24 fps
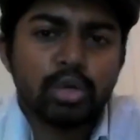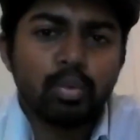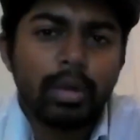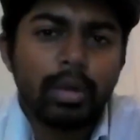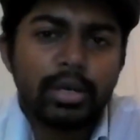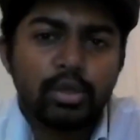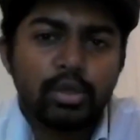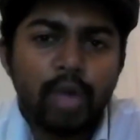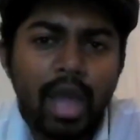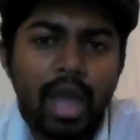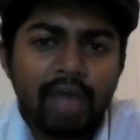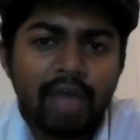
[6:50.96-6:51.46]
I
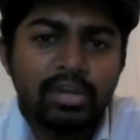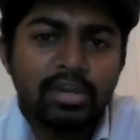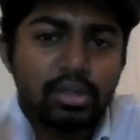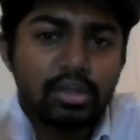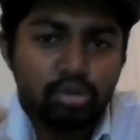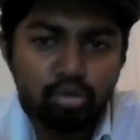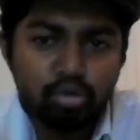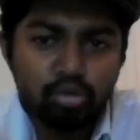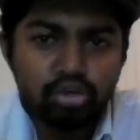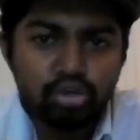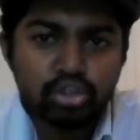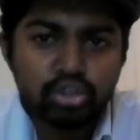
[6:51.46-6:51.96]
have a question
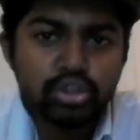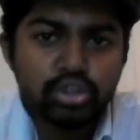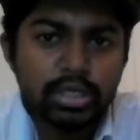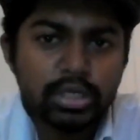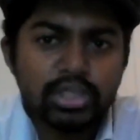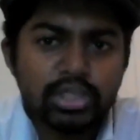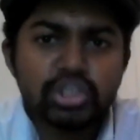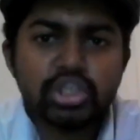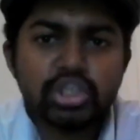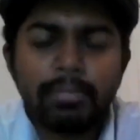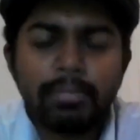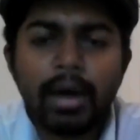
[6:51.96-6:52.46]
when you have
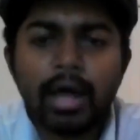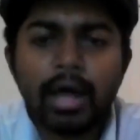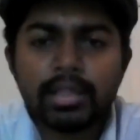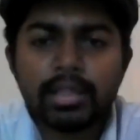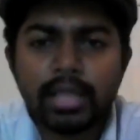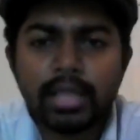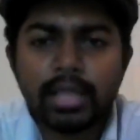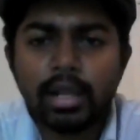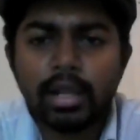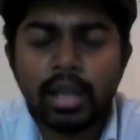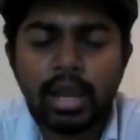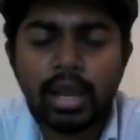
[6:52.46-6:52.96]

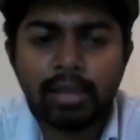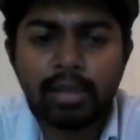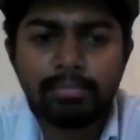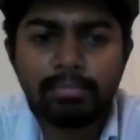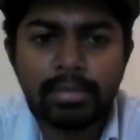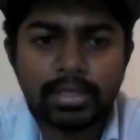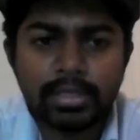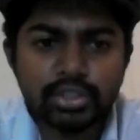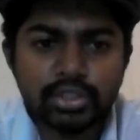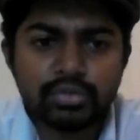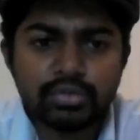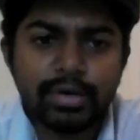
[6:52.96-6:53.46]
kiddush in
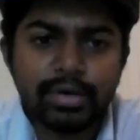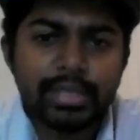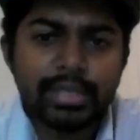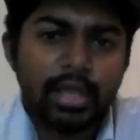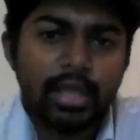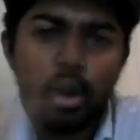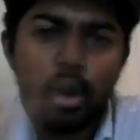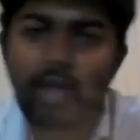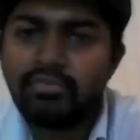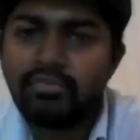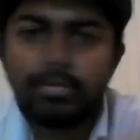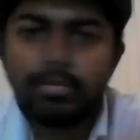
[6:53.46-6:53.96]
Shabbat in a lot
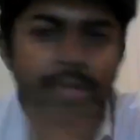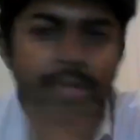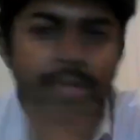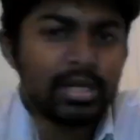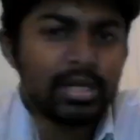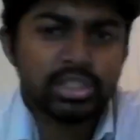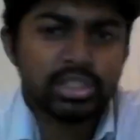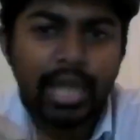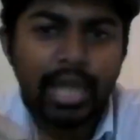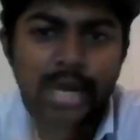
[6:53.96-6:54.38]
of places, right?